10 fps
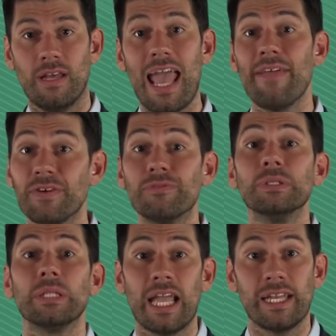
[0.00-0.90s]
and the
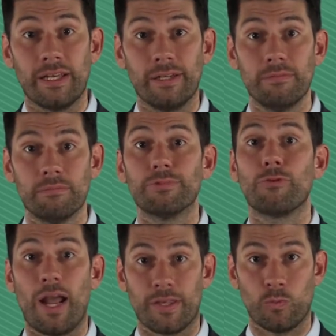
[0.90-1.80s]
related
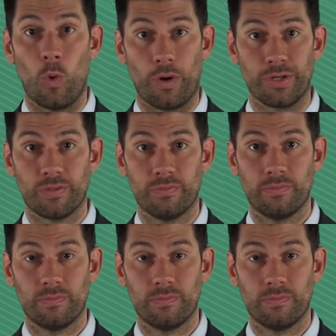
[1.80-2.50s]
price wars.